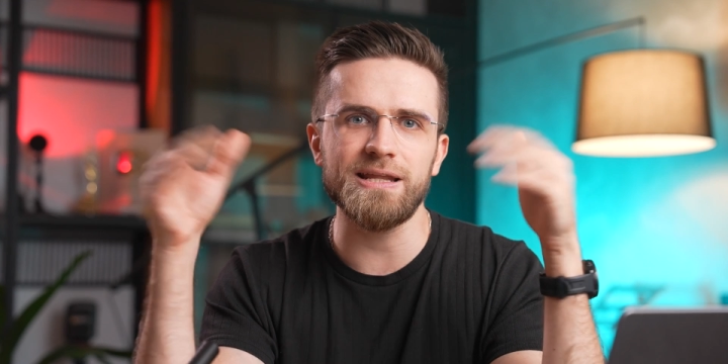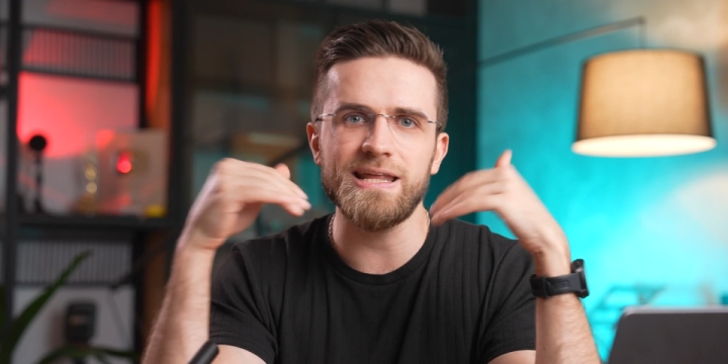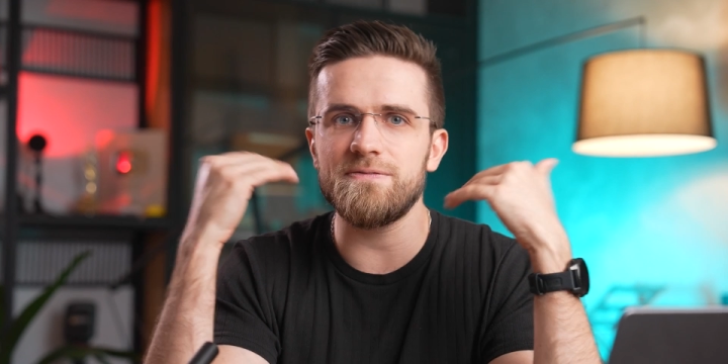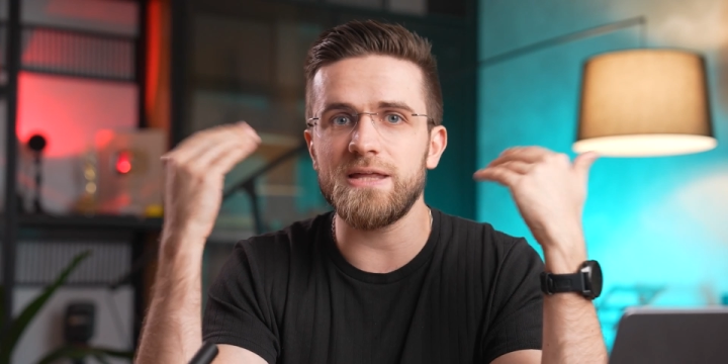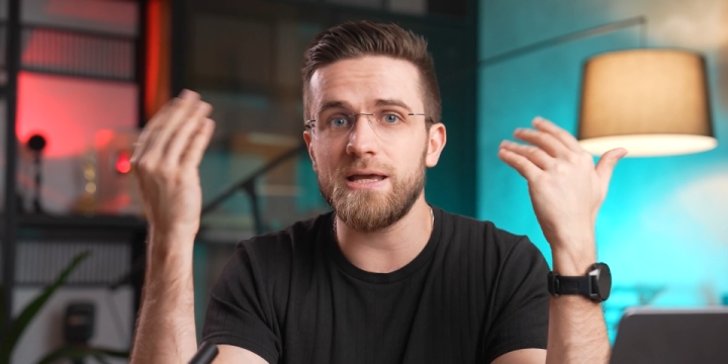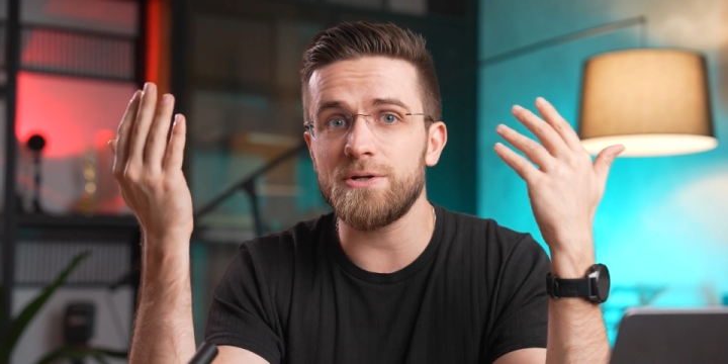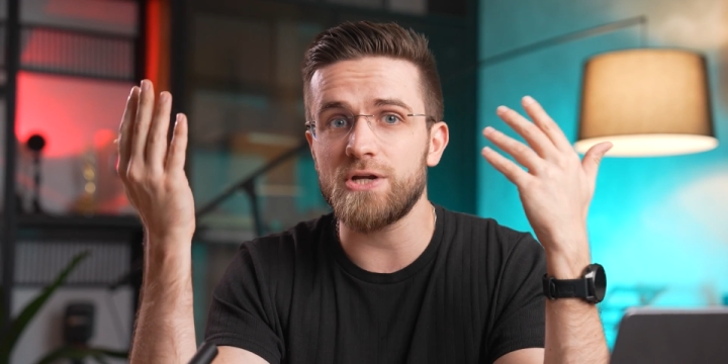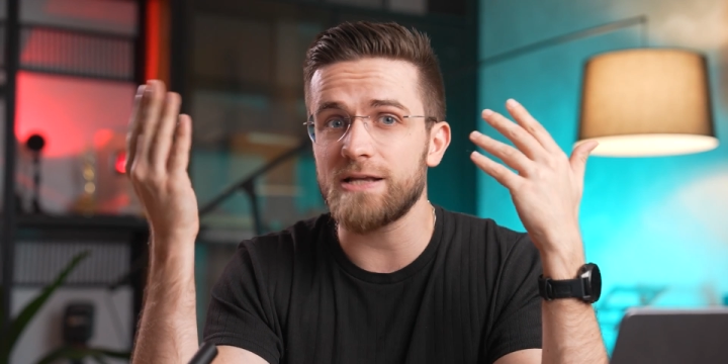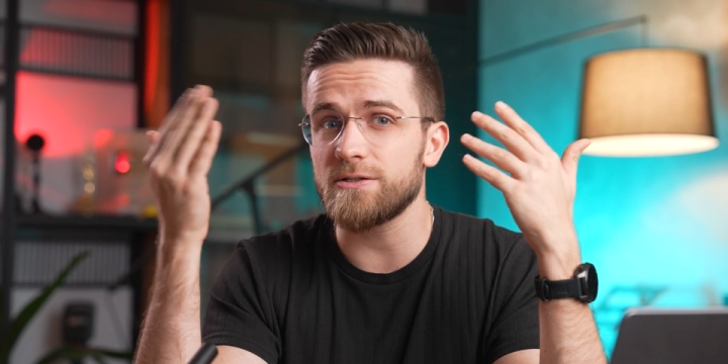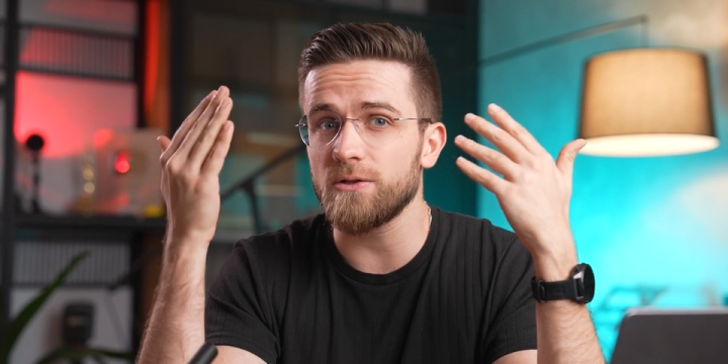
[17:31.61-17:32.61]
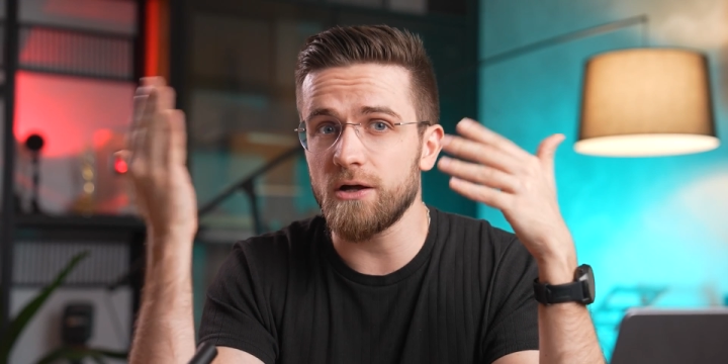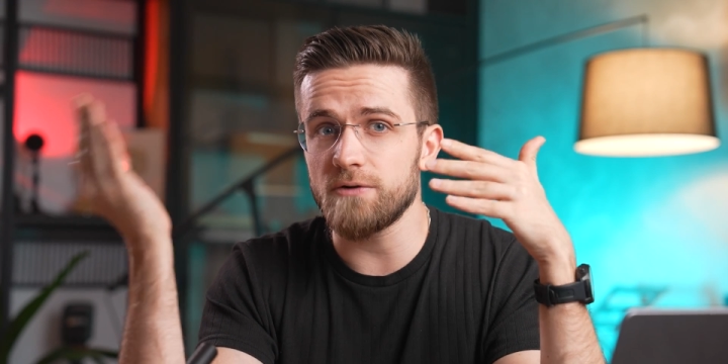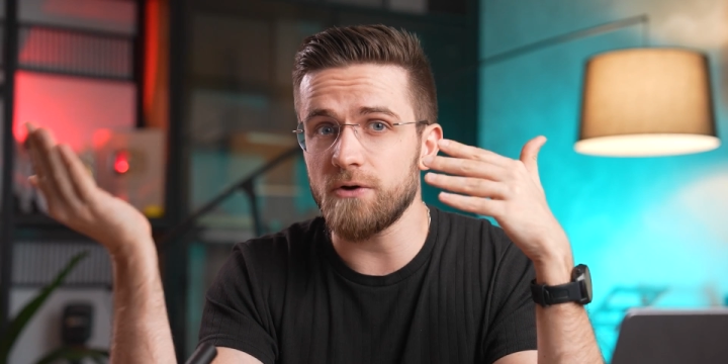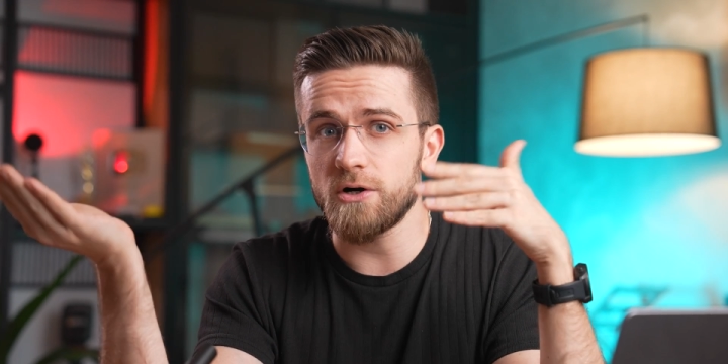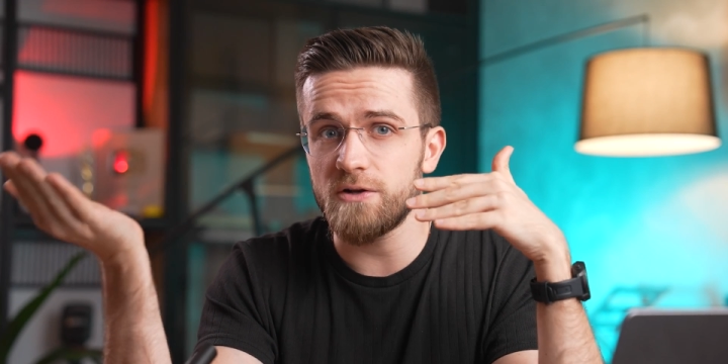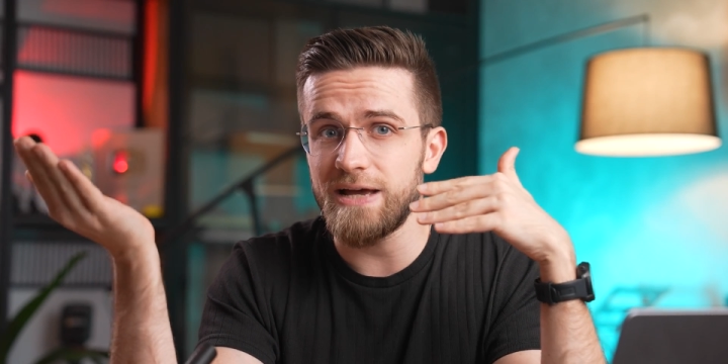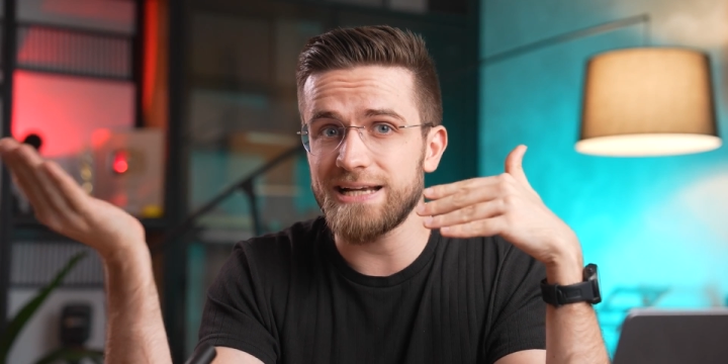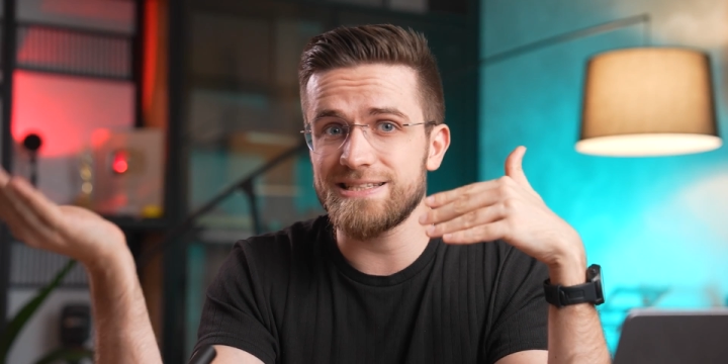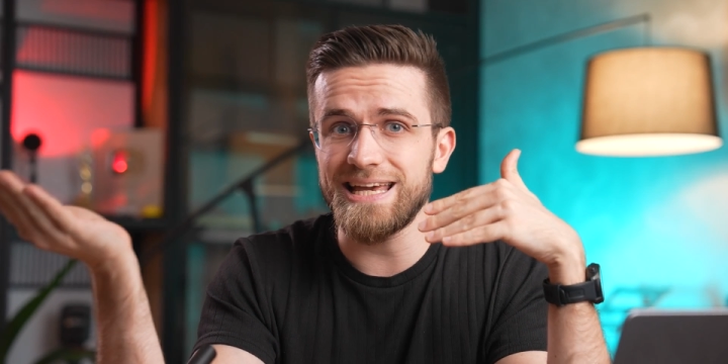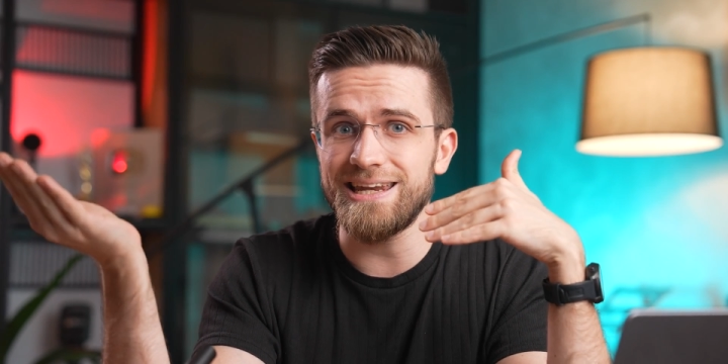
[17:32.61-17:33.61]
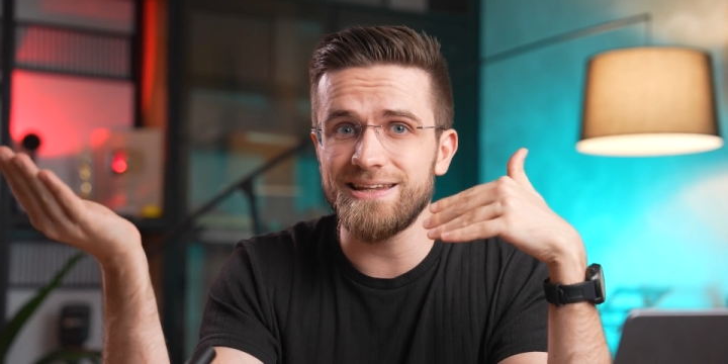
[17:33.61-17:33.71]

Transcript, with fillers: and if the image has a lot of artifacts in